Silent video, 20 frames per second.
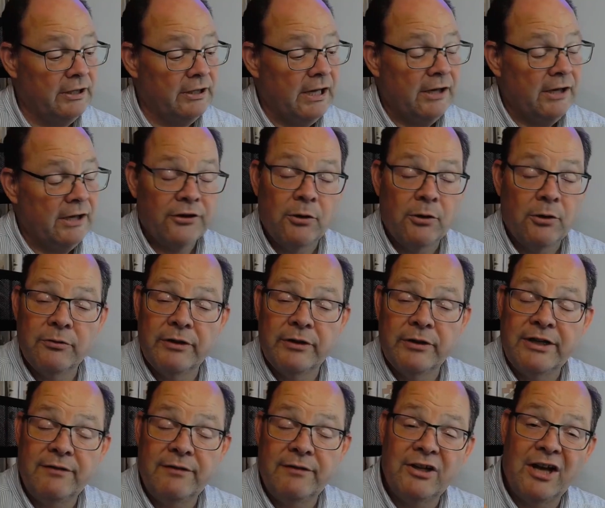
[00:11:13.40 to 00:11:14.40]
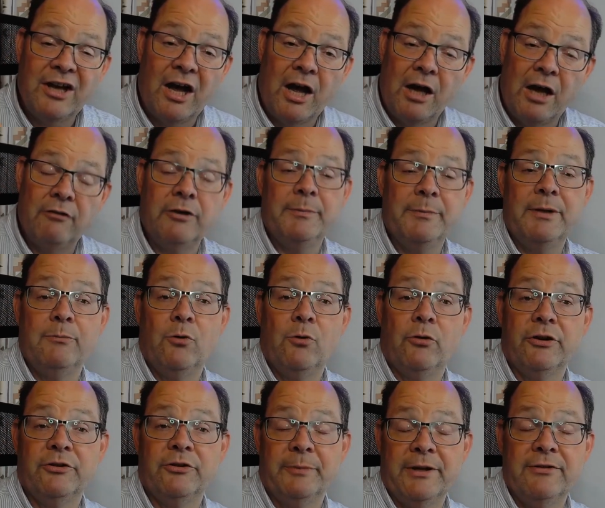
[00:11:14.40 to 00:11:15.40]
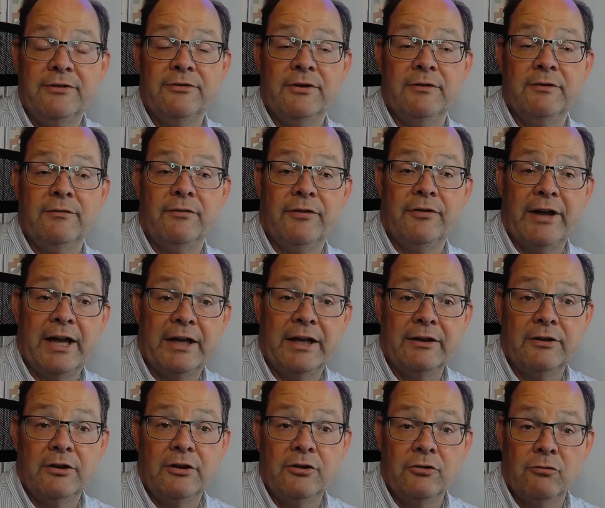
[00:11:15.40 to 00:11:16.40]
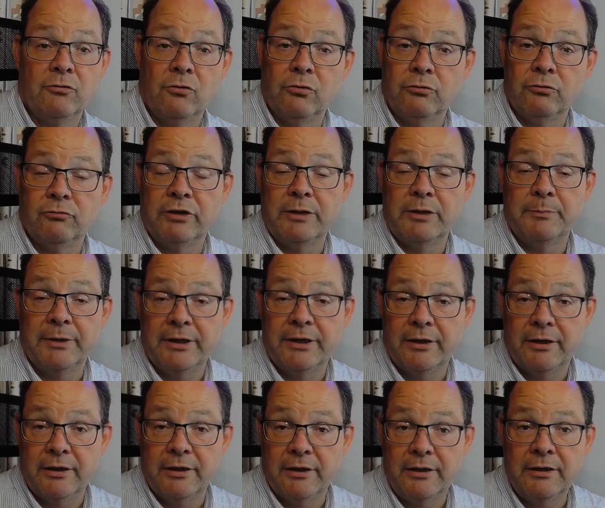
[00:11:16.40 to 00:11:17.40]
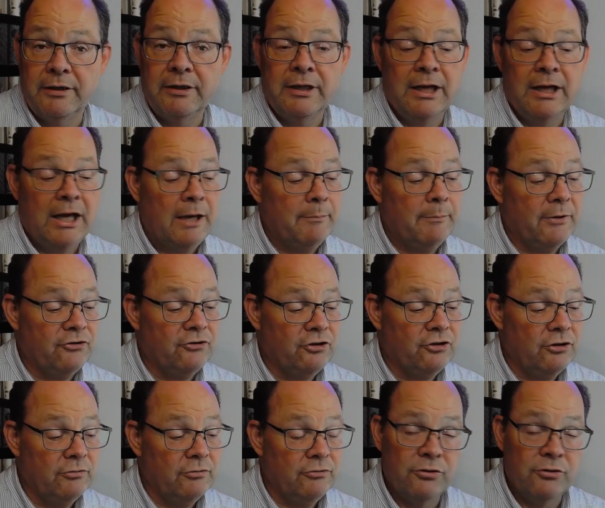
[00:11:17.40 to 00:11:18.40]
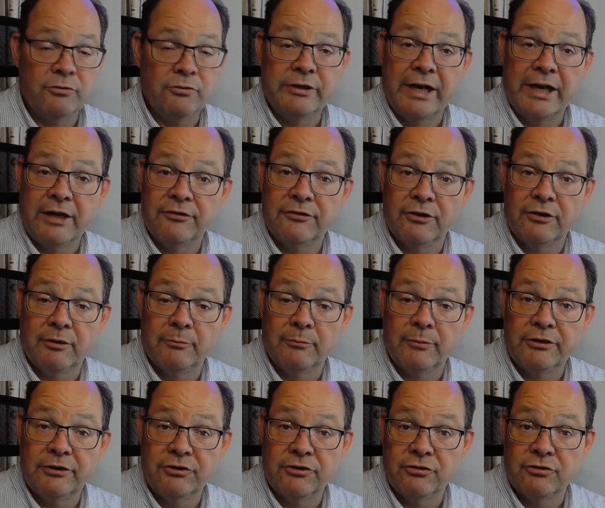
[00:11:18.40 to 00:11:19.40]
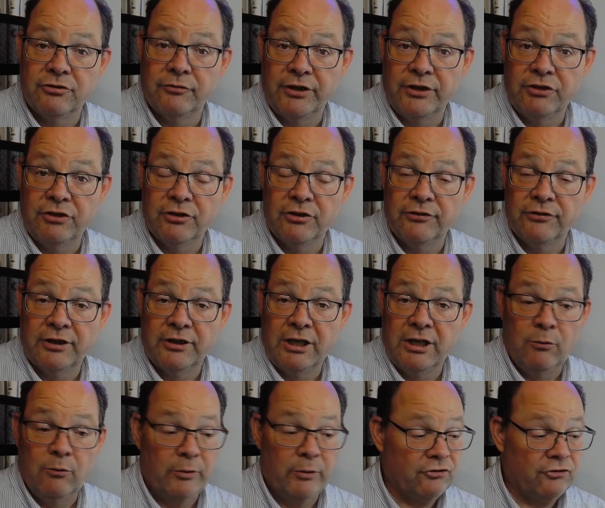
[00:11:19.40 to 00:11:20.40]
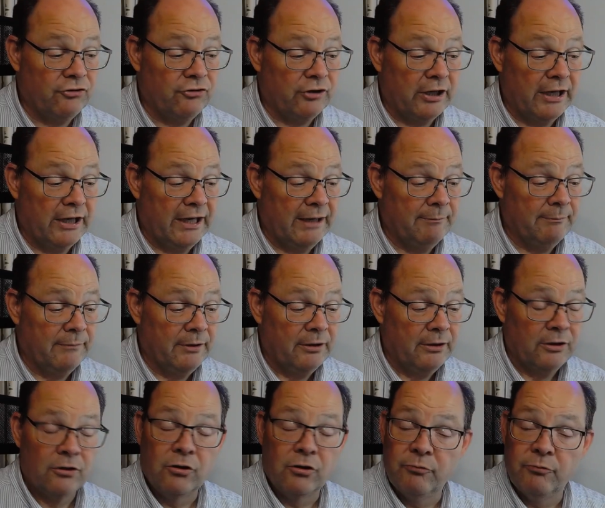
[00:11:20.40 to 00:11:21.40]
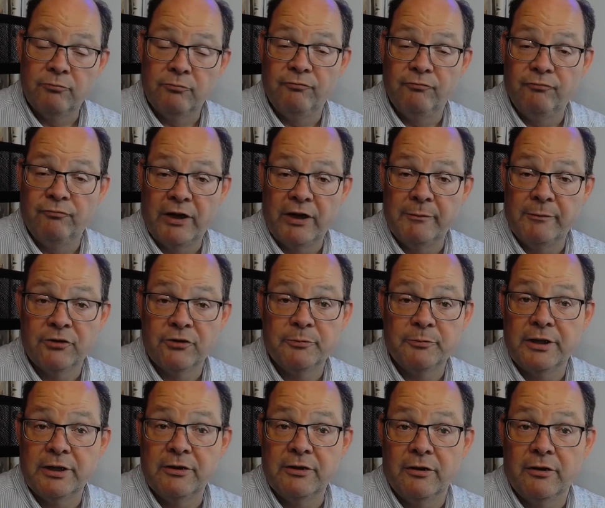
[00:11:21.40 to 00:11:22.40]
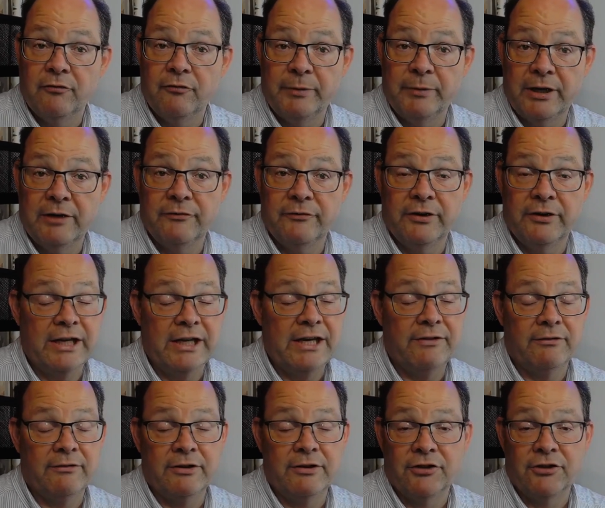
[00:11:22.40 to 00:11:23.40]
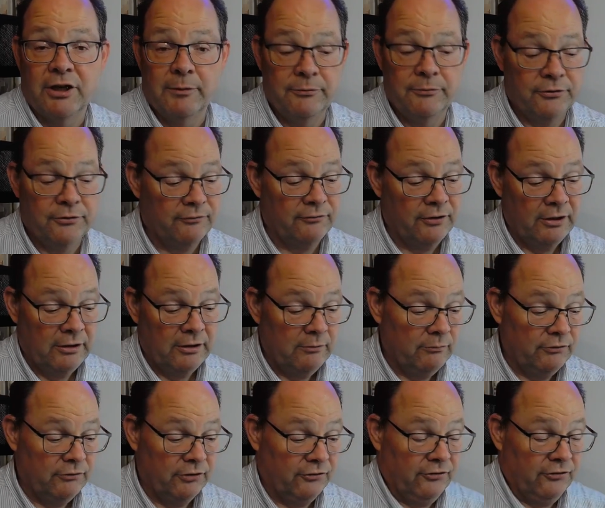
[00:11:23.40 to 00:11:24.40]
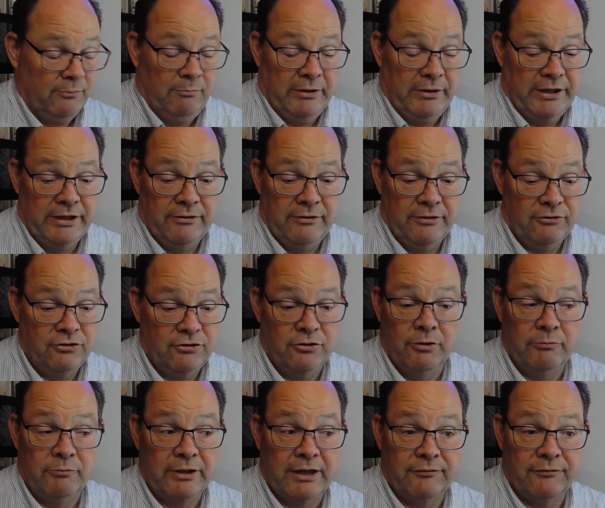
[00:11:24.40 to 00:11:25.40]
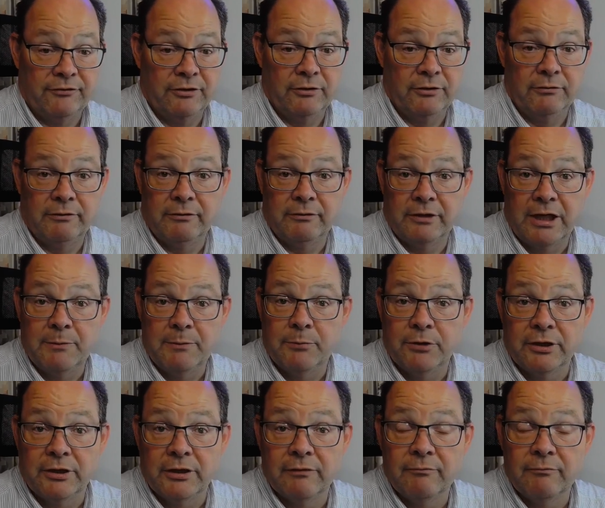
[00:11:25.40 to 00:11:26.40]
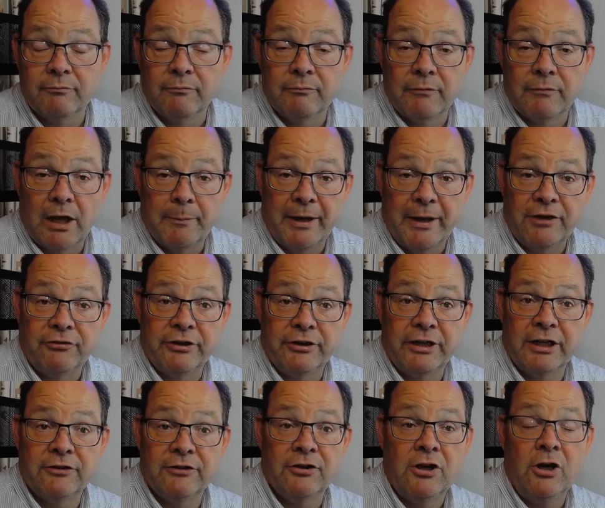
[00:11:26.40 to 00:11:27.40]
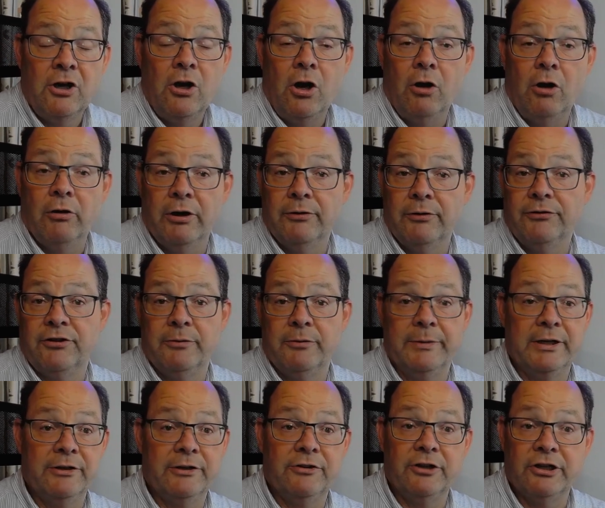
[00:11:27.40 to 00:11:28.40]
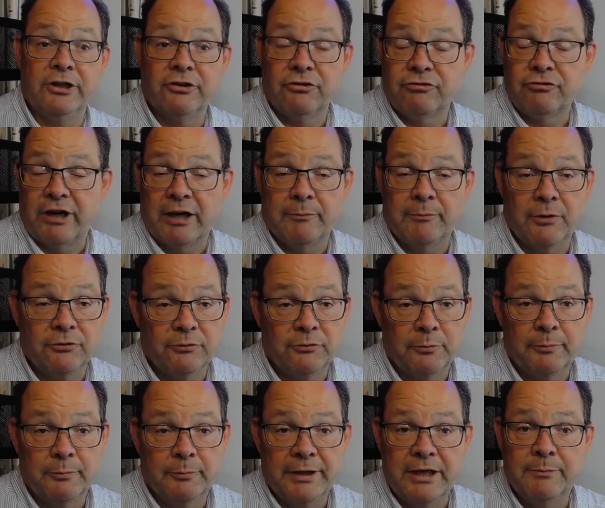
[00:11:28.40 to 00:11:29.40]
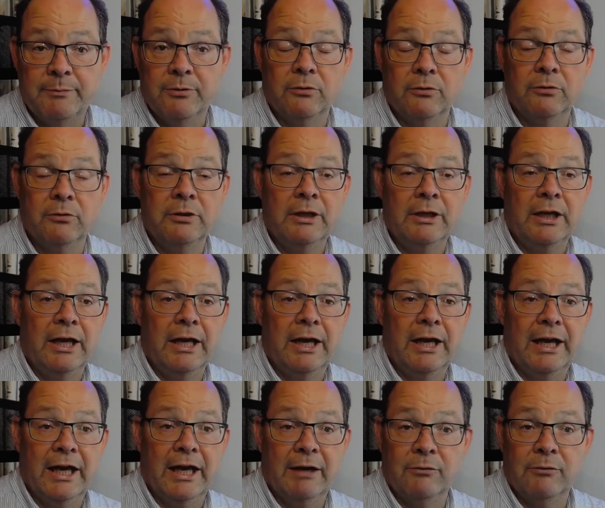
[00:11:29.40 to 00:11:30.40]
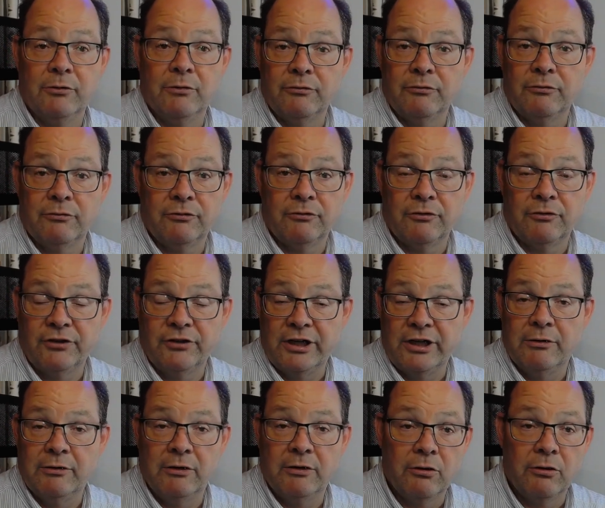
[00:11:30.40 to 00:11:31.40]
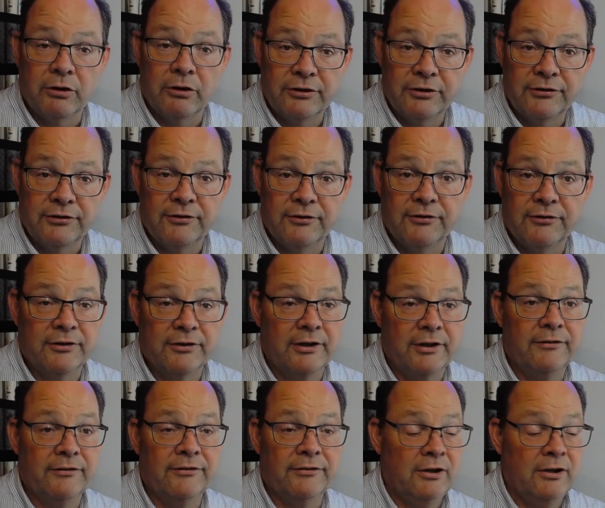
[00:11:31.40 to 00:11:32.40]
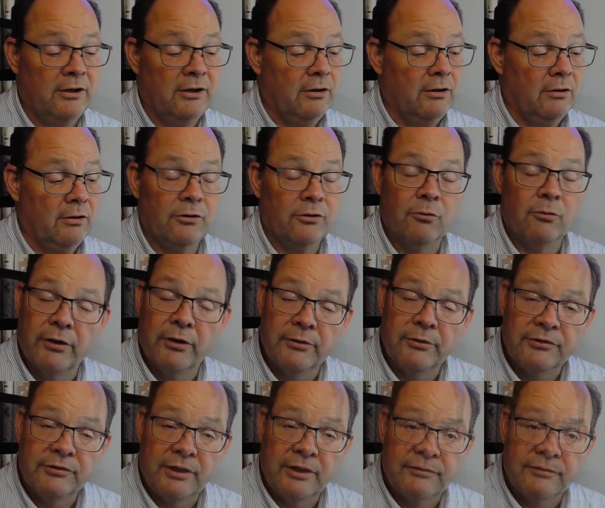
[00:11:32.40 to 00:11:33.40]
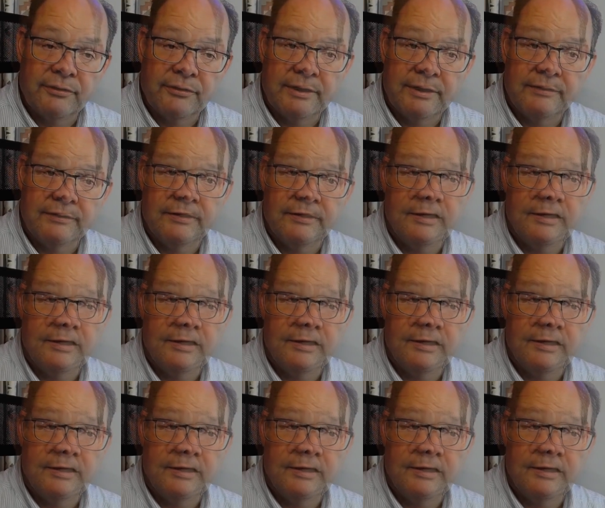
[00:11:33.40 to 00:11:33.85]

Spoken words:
So they definitely are a bit more expensive than your ordinary PIR, but you do get some additional features which could very much be of benefit, either in terms of just simply that you don't have to keep putting a battery in it, or else the ability to track multiple people, see longer distances, and all those kinds of things.